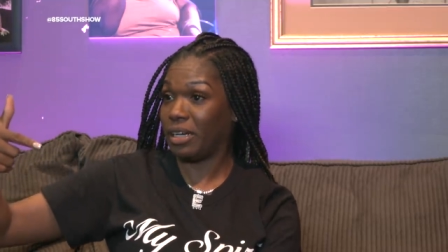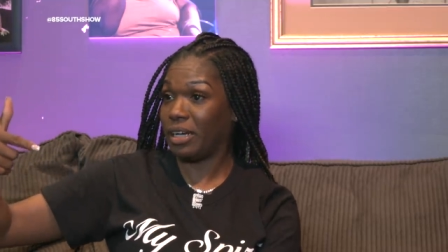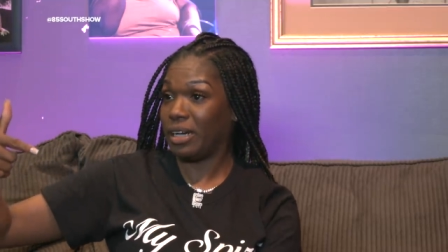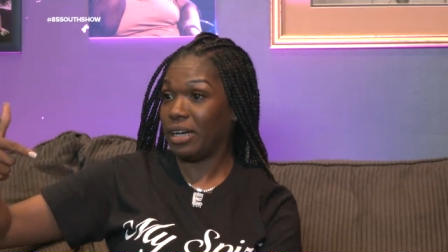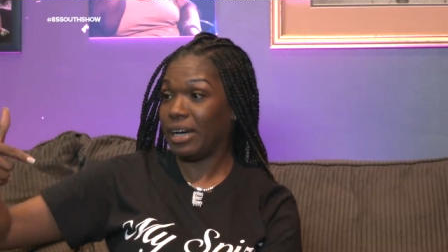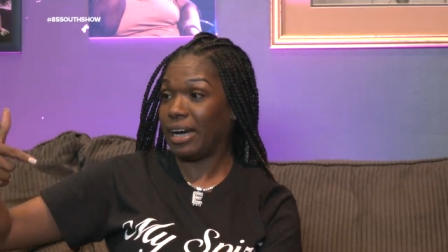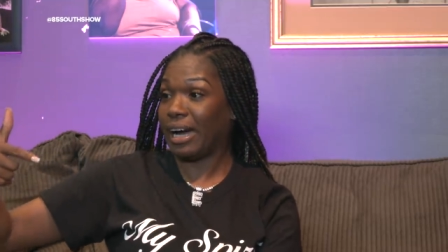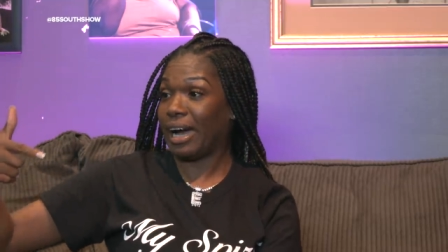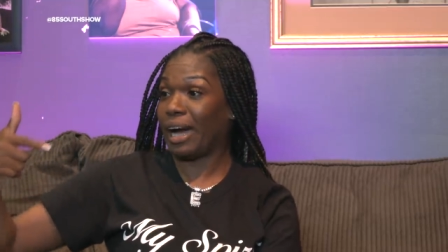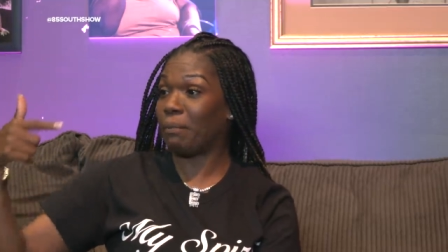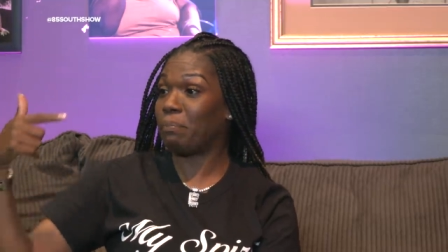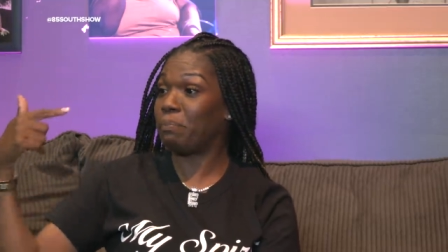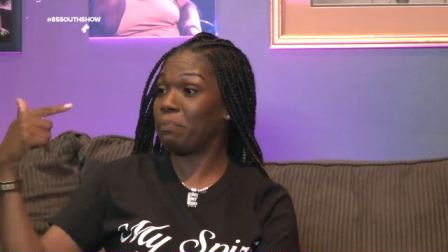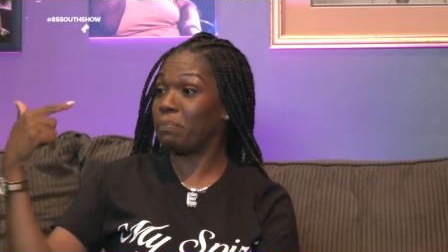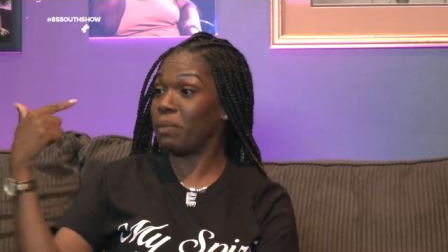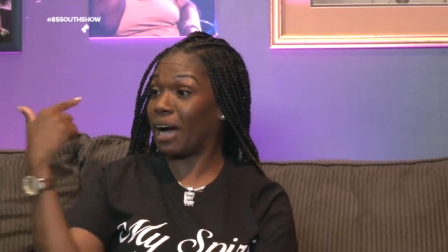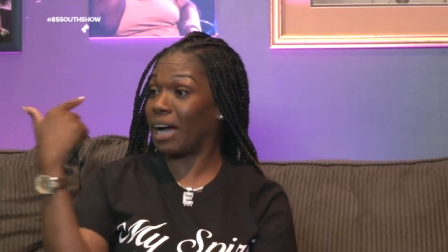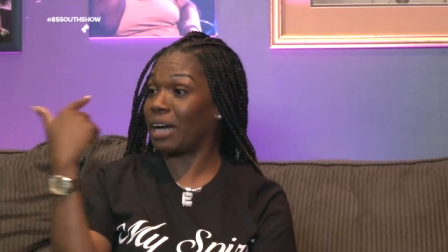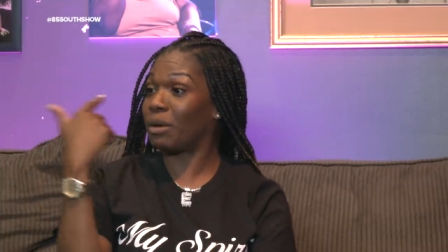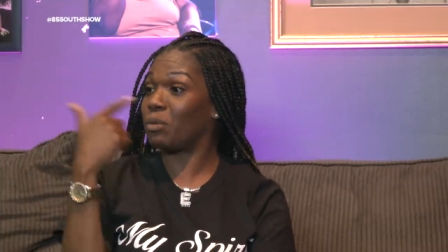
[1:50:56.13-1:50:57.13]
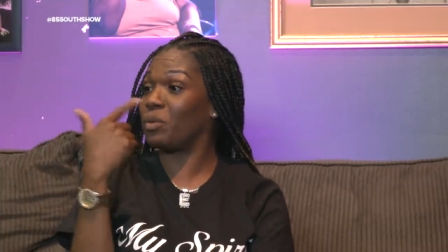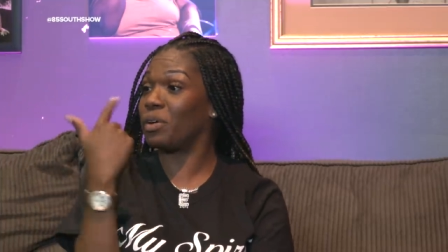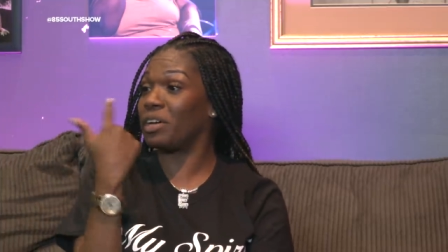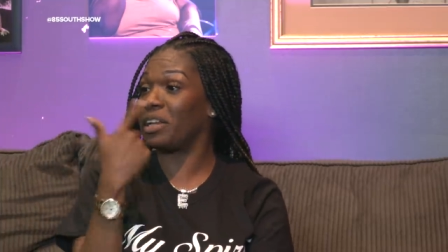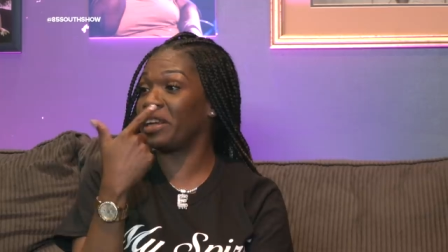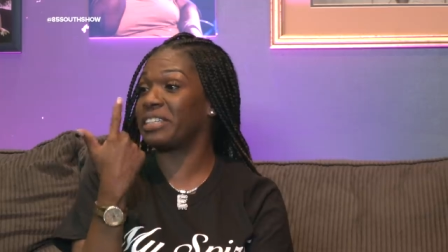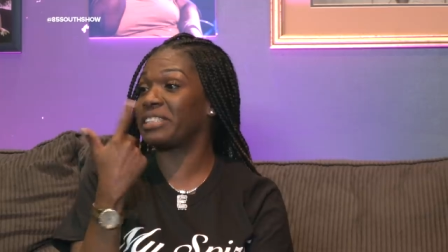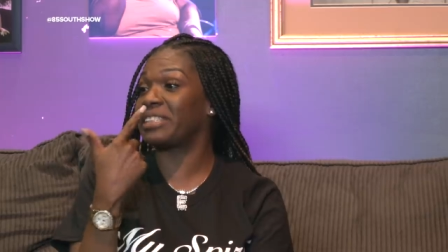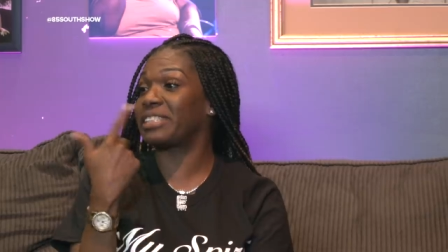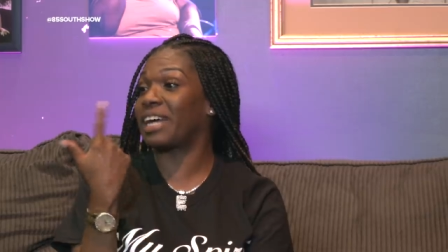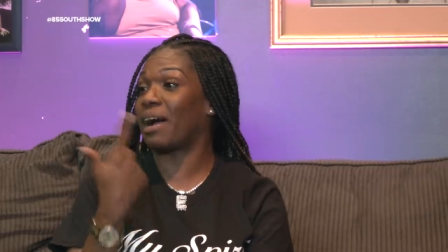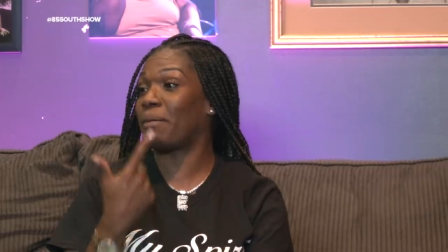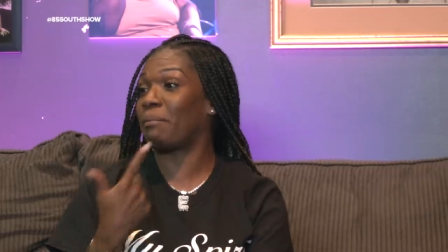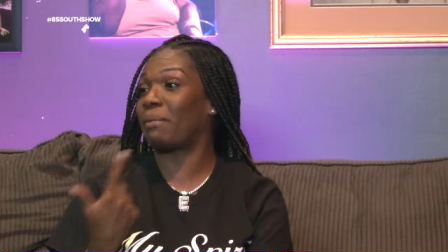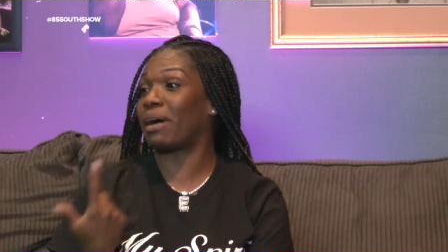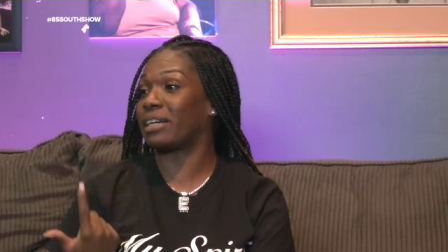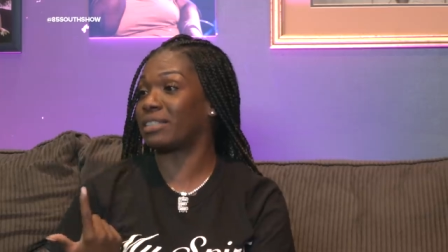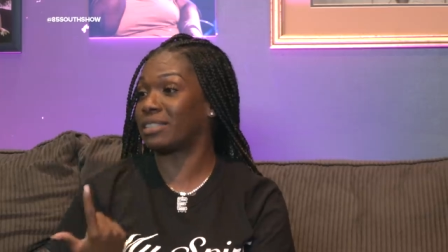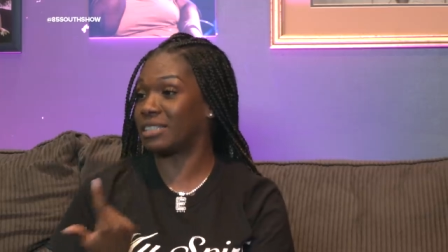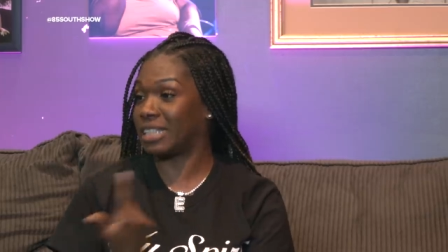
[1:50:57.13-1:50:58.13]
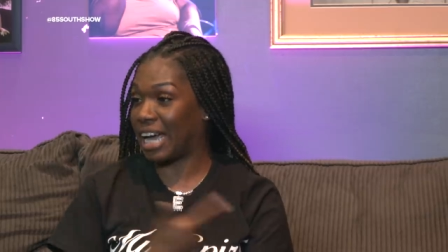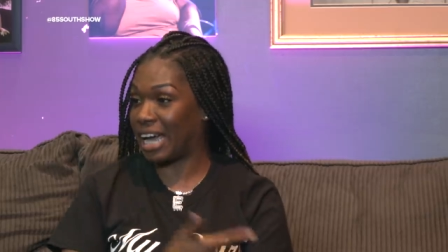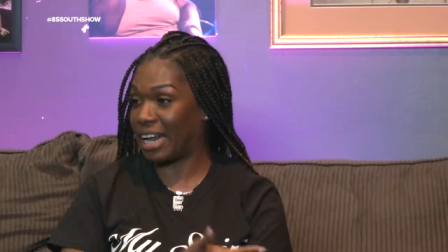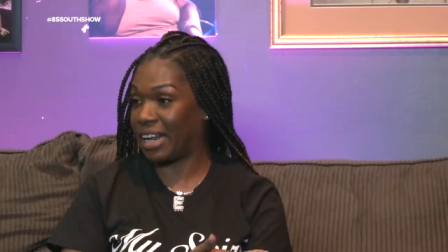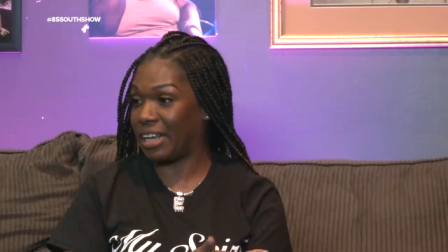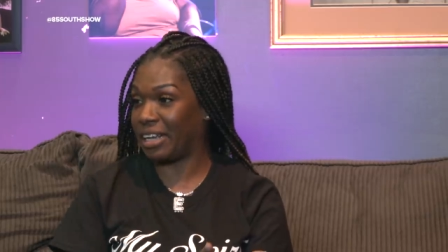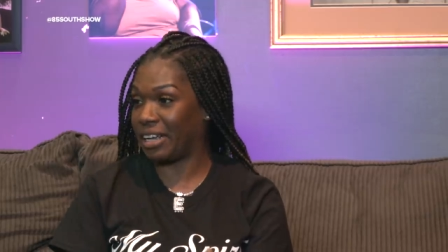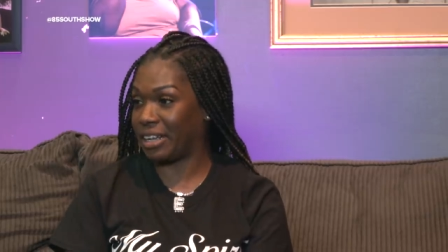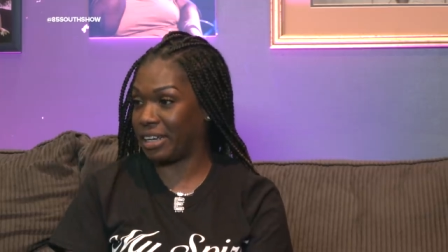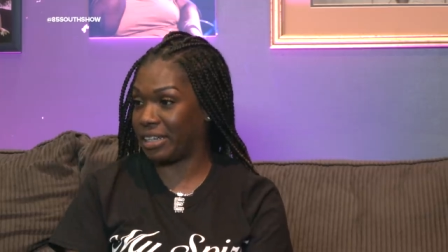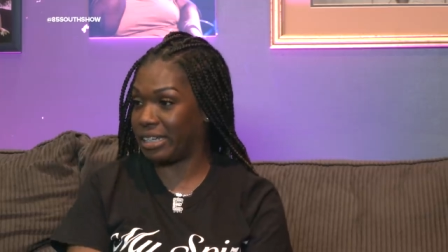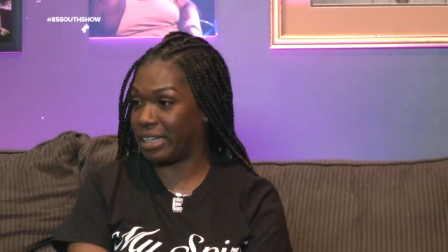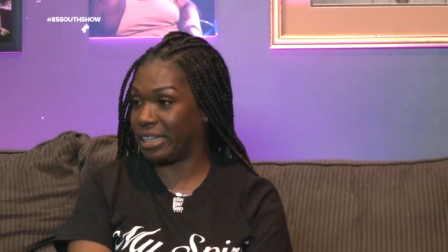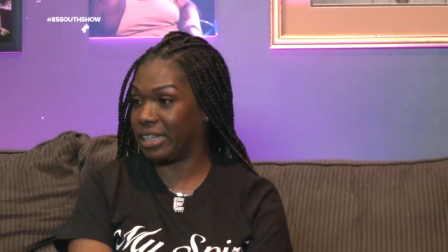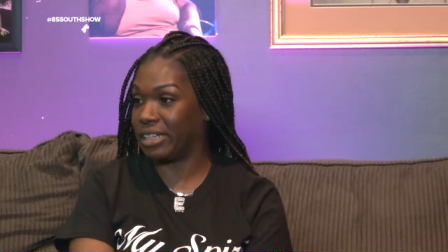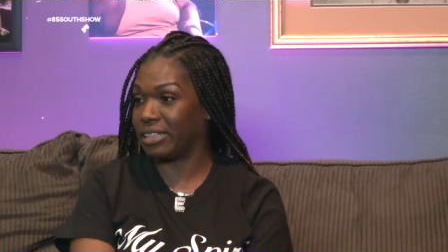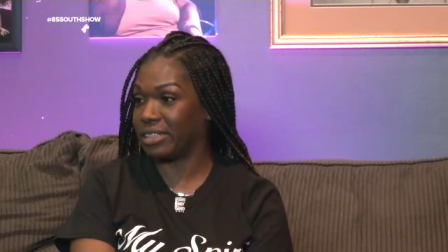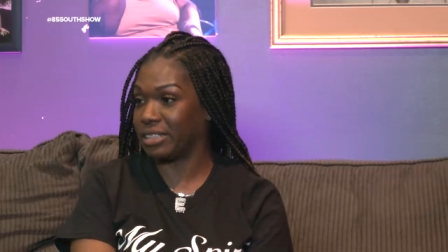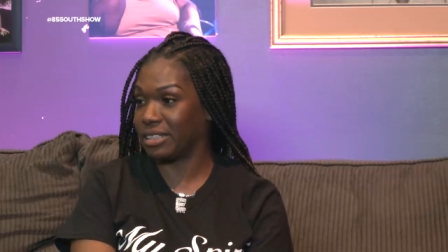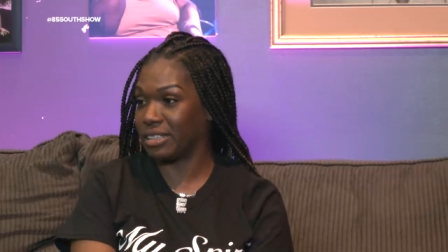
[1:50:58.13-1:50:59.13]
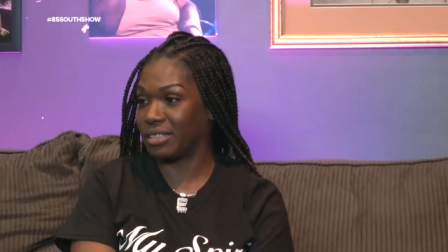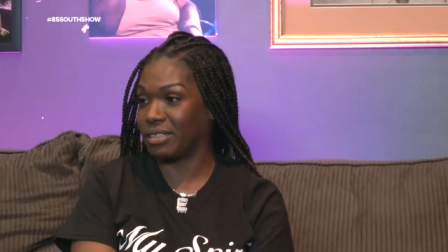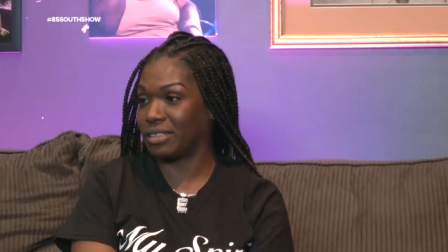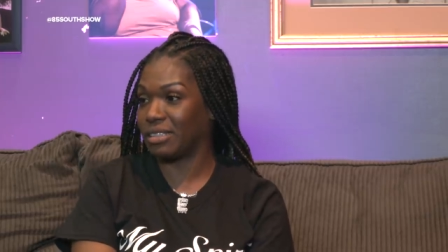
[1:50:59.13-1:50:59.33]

Look. I, I went and shot my shot in, yeah.